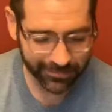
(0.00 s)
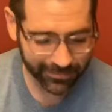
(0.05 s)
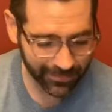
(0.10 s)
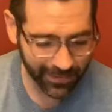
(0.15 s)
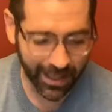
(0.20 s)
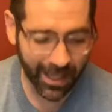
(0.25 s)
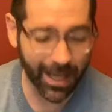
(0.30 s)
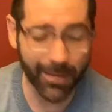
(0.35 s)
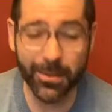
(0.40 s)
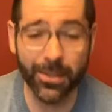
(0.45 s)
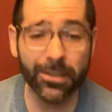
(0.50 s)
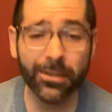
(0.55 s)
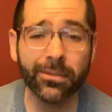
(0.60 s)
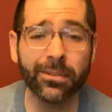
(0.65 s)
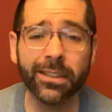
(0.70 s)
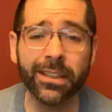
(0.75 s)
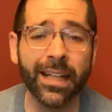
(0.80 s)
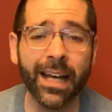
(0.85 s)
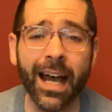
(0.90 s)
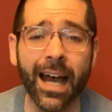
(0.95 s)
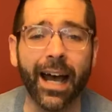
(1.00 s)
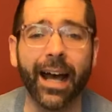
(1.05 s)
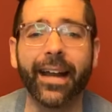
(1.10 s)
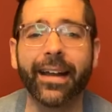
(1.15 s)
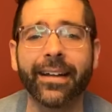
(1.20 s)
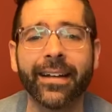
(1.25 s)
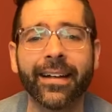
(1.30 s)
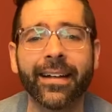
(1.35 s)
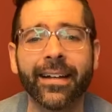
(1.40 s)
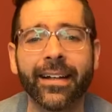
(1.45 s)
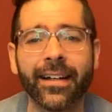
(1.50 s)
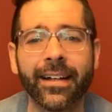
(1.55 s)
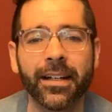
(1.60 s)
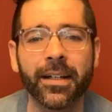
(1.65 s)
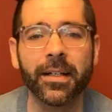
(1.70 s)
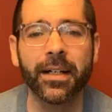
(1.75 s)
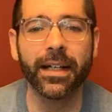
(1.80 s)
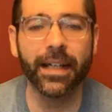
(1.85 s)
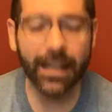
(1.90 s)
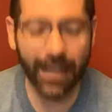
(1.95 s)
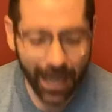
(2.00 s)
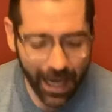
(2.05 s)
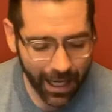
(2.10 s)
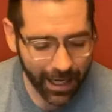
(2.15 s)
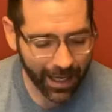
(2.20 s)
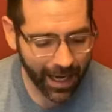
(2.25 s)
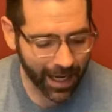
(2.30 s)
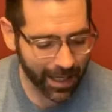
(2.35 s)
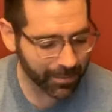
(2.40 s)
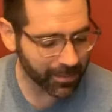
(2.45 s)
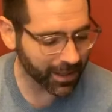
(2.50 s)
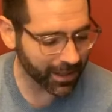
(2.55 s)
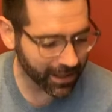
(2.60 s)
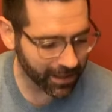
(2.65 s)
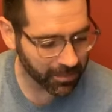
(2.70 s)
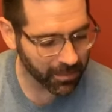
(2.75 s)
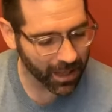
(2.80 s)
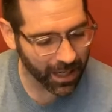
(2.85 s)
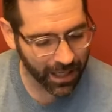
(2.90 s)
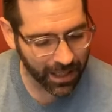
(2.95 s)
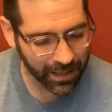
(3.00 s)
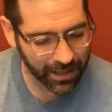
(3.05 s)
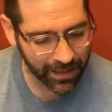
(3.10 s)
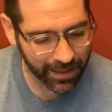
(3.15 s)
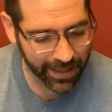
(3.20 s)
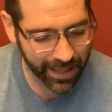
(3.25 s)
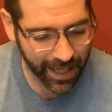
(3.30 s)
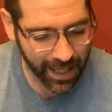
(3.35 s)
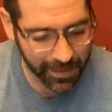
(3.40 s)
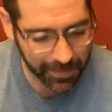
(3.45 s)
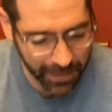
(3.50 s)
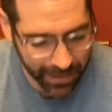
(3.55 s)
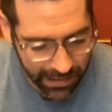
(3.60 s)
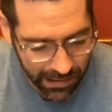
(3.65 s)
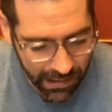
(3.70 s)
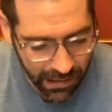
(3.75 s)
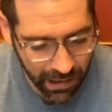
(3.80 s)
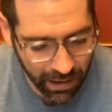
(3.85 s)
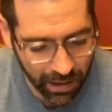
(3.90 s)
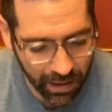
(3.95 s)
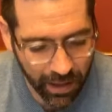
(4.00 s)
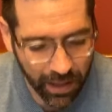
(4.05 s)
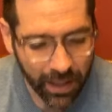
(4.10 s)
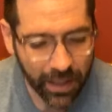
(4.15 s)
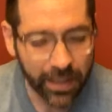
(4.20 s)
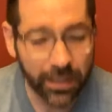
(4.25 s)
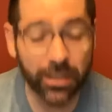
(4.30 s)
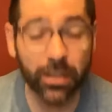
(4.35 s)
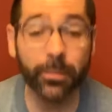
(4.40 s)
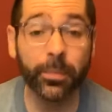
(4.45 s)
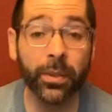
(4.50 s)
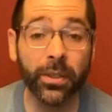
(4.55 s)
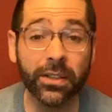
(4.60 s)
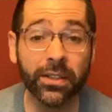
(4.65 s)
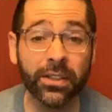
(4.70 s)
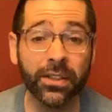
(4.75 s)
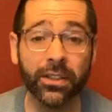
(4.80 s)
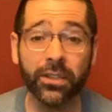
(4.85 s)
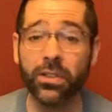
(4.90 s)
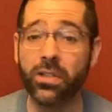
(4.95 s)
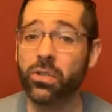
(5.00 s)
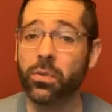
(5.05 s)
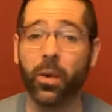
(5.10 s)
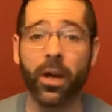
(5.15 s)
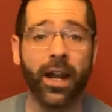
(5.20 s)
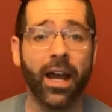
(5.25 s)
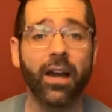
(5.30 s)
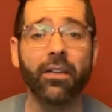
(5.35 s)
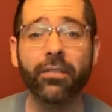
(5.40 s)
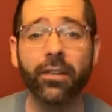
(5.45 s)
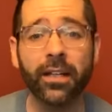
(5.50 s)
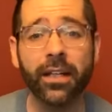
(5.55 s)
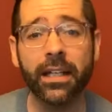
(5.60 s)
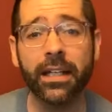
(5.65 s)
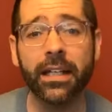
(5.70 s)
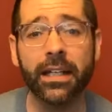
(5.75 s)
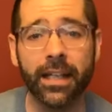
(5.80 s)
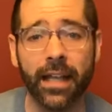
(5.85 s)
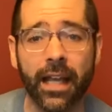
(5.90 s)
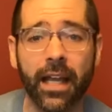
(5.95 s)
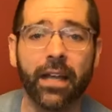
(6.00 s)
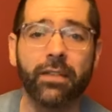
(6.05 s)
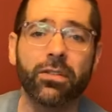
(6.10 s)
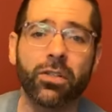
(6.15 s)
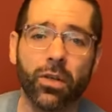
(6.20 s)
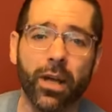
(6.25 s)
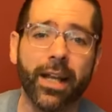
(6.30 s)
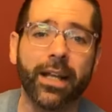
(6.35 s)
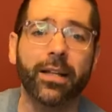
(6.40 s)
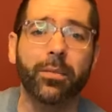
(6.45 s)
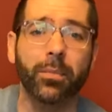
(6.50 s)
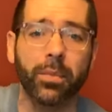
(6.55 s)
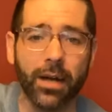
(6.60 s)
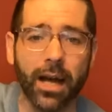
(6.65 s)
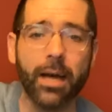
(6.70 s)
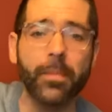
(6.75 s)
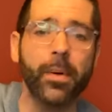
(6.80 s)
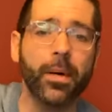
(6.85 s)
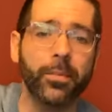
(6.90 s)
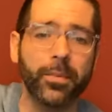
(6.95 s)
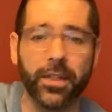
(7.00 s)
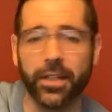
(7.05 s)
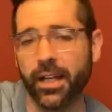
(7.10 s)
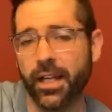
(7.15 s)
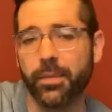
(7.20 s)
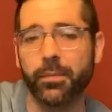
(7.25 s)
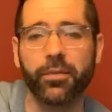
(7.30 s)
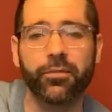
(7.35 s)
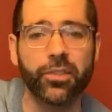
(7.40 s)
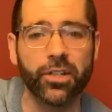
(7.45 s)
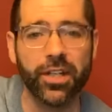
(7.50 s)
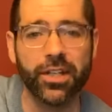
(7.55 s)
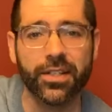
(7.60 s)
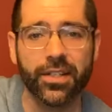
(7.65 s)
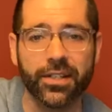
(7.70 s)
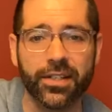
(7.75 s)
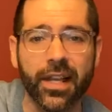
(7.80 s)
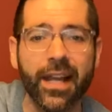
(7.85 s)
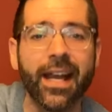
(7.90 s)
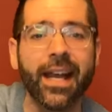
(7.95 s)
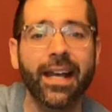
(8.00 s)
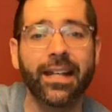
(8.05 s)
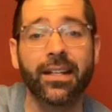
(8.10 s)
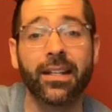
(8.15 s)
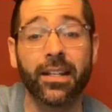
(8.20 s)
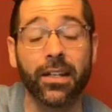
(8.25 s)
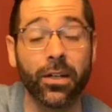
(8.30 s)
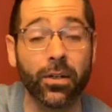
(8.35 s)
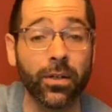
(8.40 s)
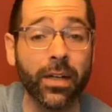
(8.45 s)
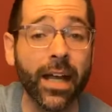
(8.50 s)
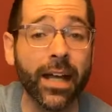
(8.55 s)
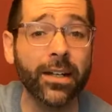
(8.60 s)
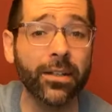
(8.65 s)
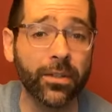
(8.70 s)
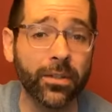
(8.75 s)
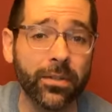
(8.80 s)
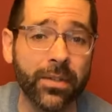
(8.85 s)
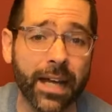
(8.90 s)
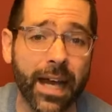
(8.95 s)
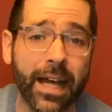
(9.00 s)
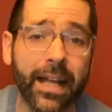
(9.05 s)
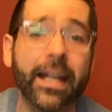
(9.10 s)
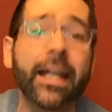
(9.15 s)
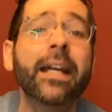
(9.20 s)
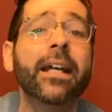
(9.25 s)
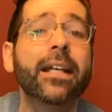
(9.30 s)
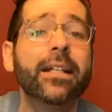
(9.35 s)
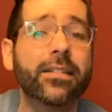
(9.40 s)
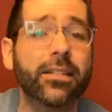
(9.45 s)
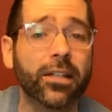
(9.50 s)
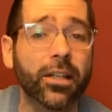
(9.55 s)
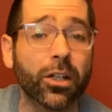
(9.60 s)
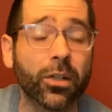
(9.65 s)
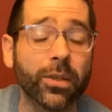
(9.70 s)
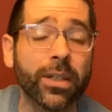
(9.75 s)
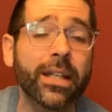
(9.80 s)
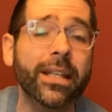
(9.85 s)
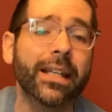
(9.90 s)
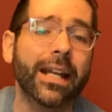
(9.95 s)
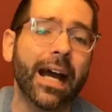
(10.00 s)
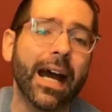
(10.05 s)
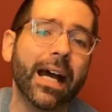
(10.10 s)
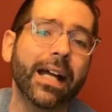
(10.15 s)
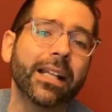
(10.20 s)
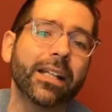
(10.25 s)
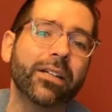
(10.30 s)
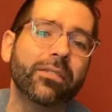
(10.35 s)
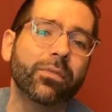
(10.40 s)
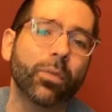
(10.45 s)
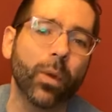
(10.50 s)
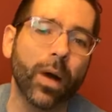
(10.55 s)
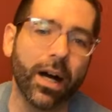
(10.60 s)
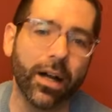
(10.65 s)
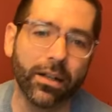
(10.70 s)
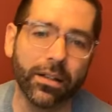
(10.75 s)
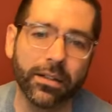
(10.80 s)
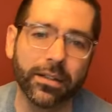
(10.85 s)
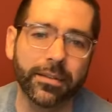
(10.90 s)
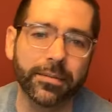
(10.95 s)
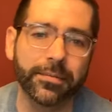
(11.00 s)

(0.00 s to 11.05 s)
Absolutely not. God had me in mind, and I am here to put to use whatever He gave so I can prop up the name of Jesus. And the degree I do that is the degree that I live well.